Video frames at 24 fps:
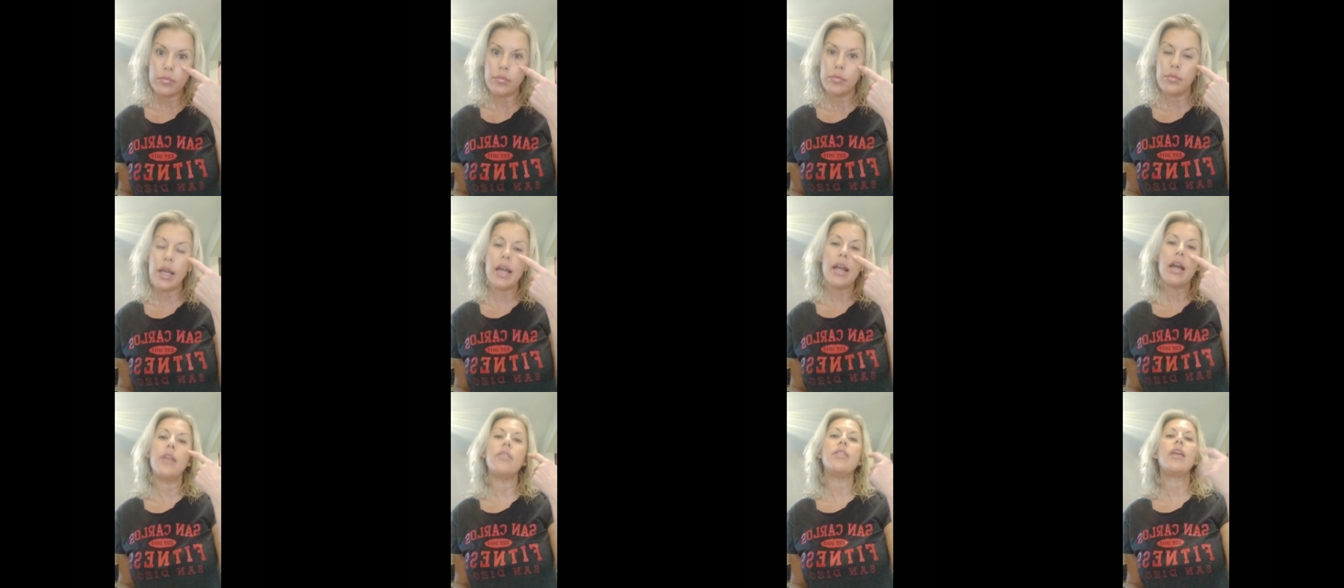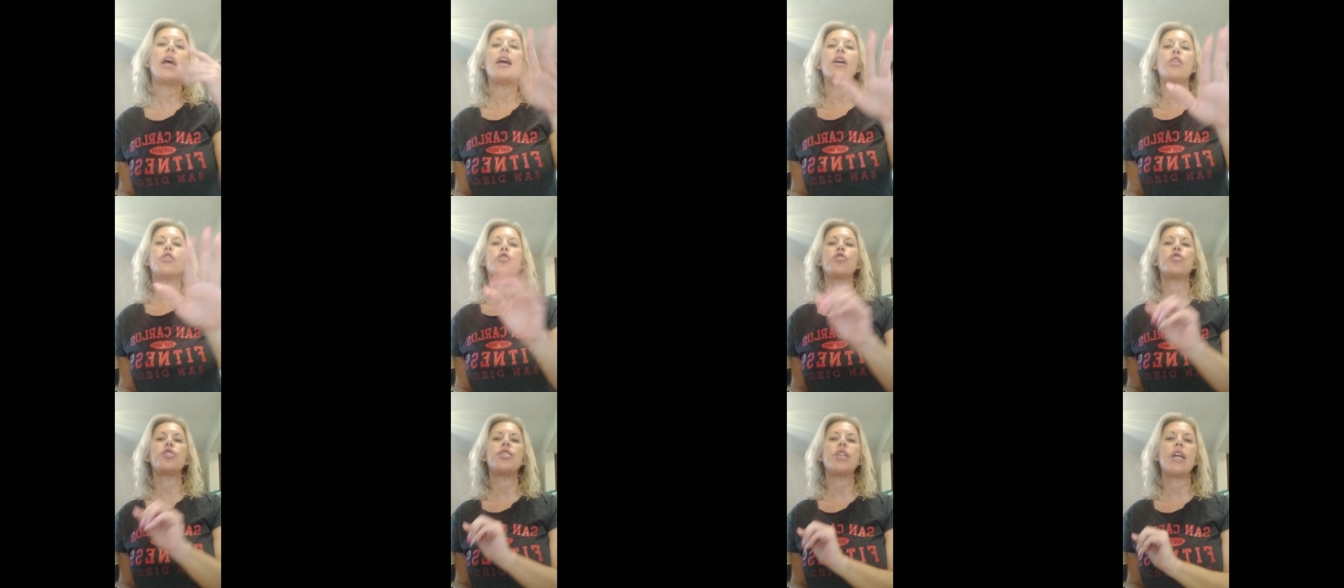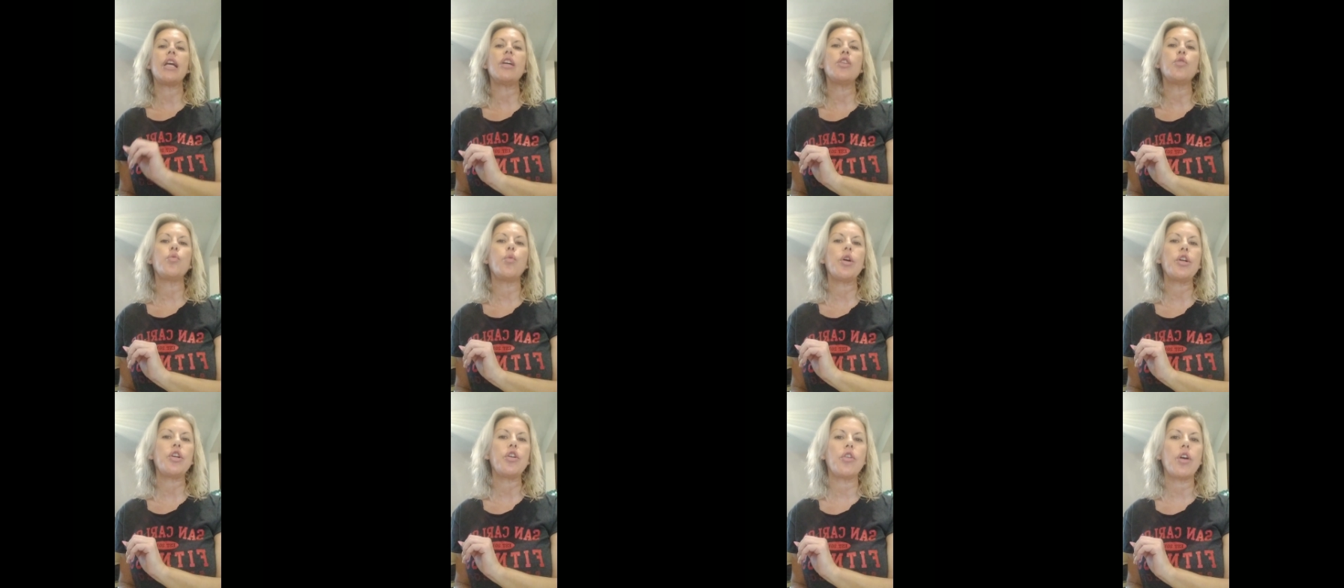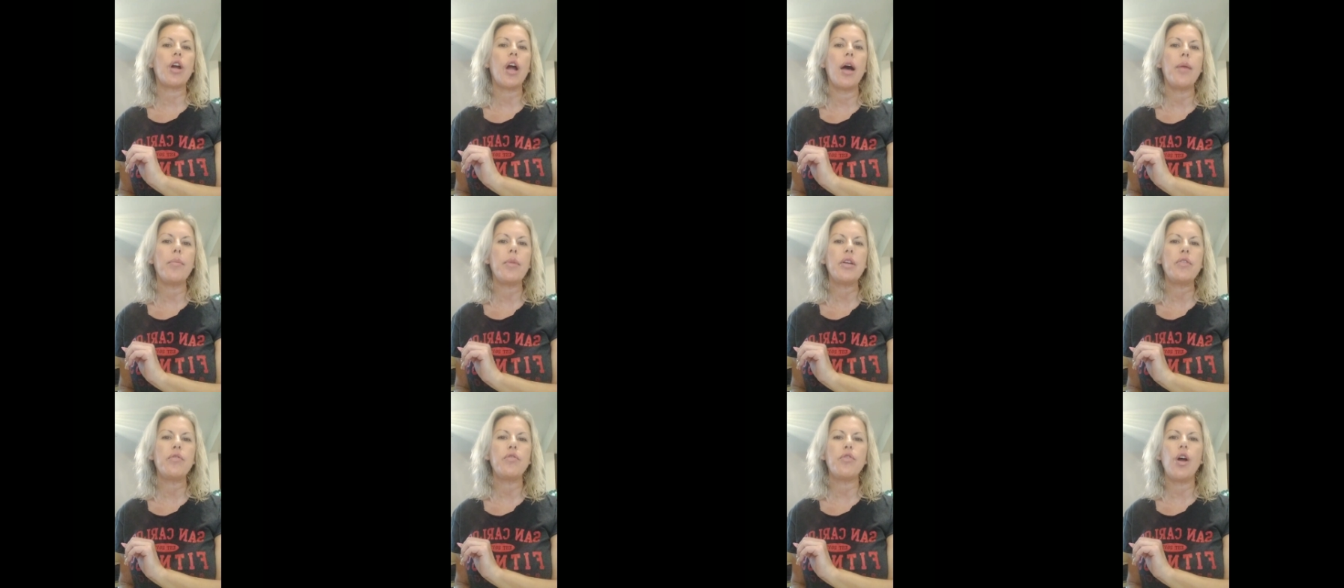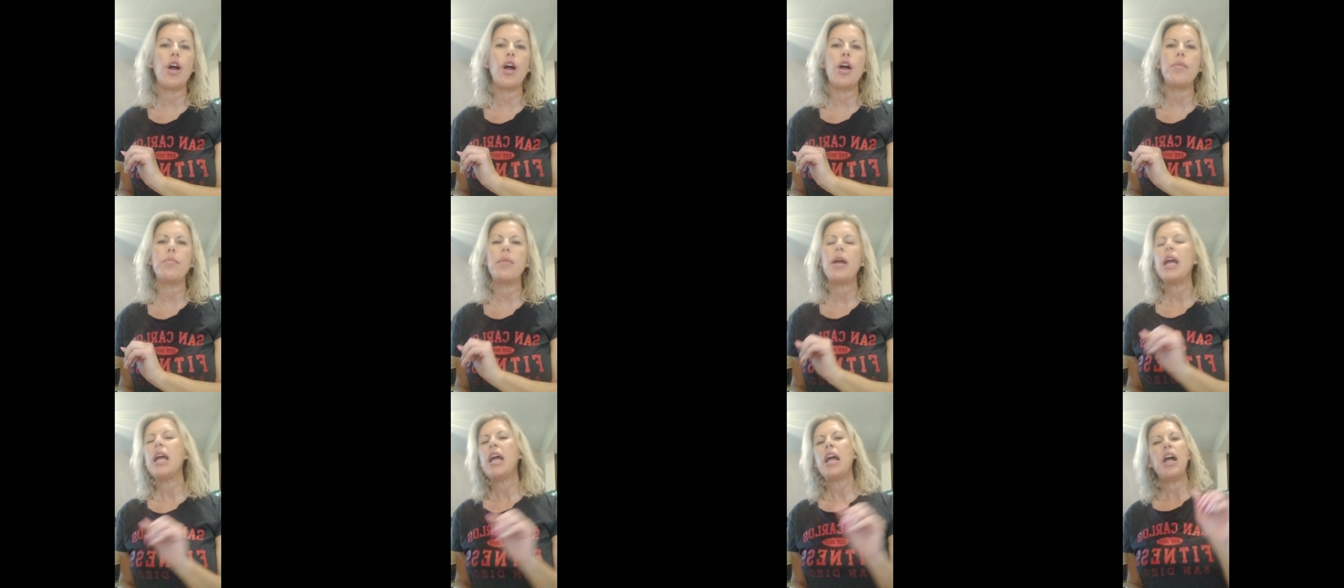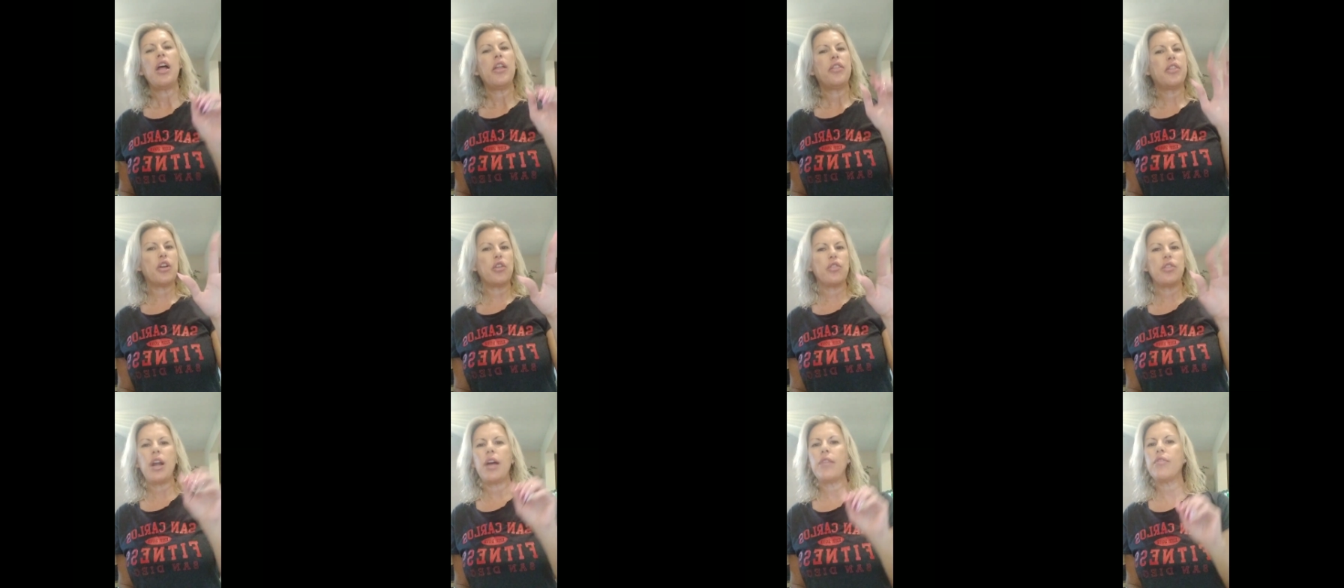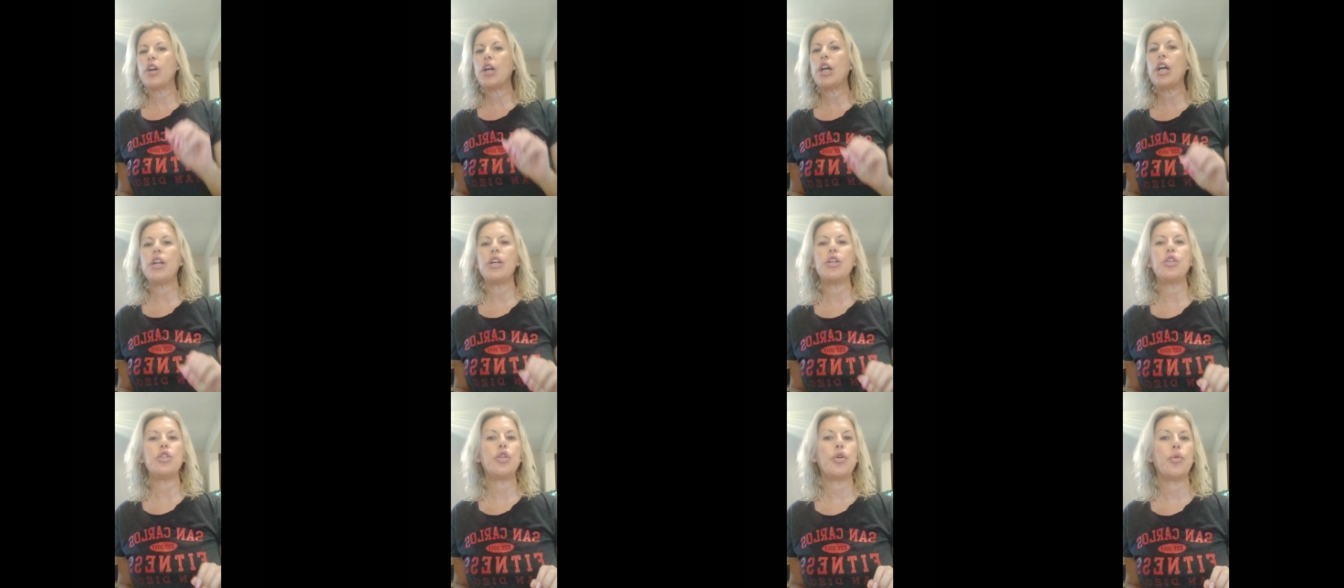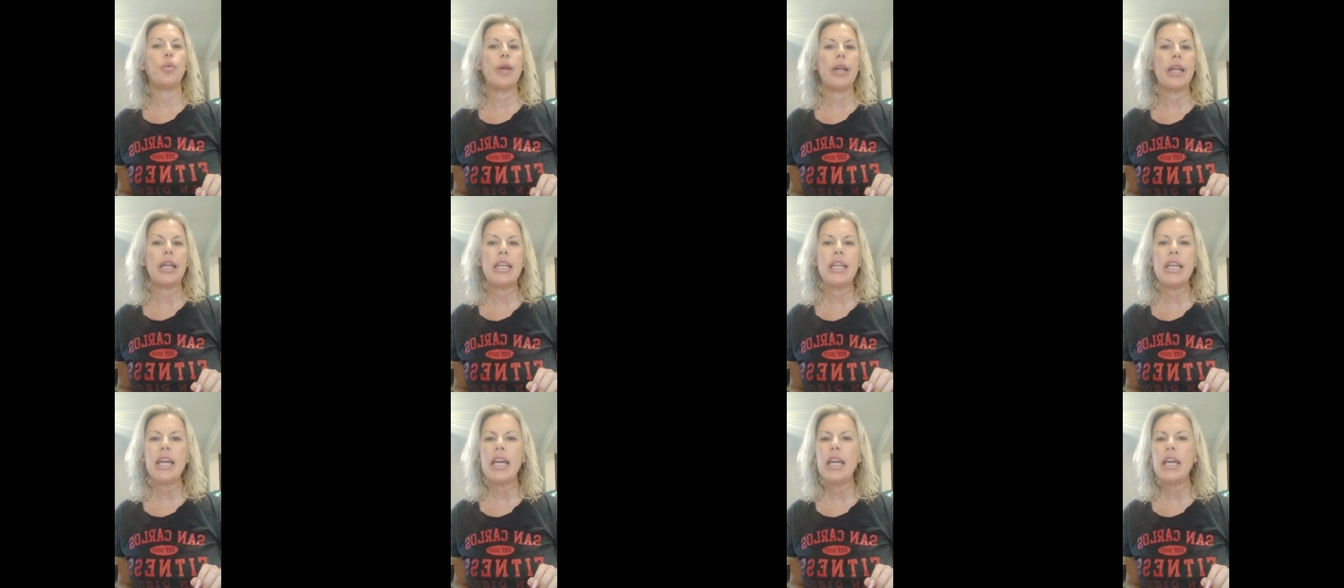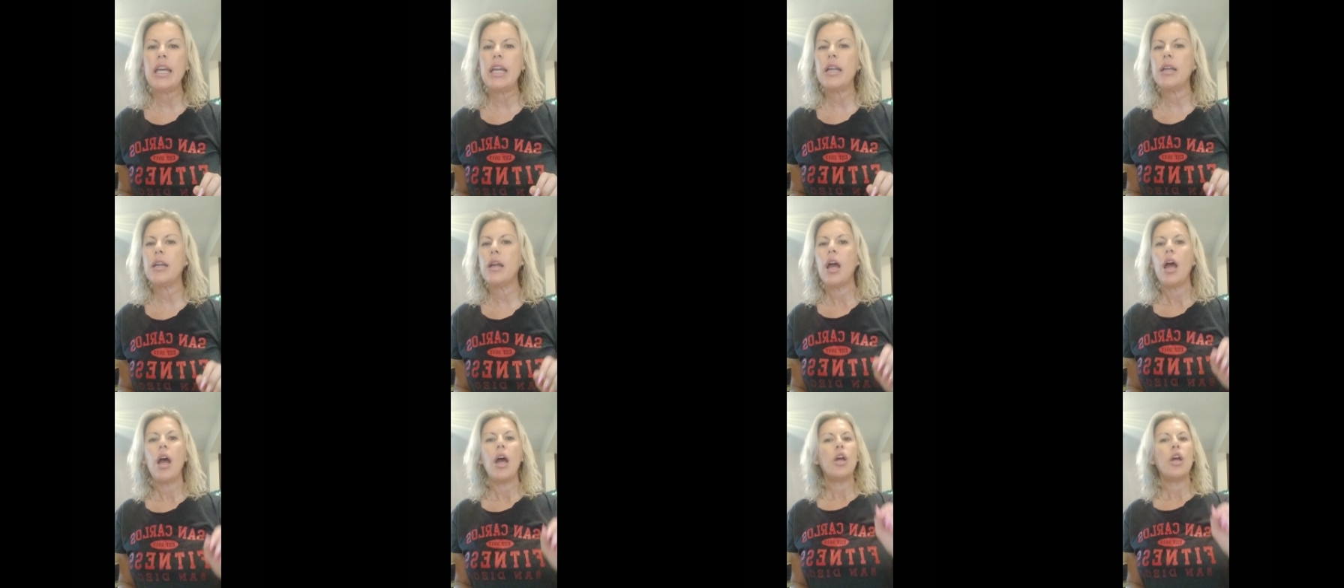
They understand where you're coming from. They're never going to do it again.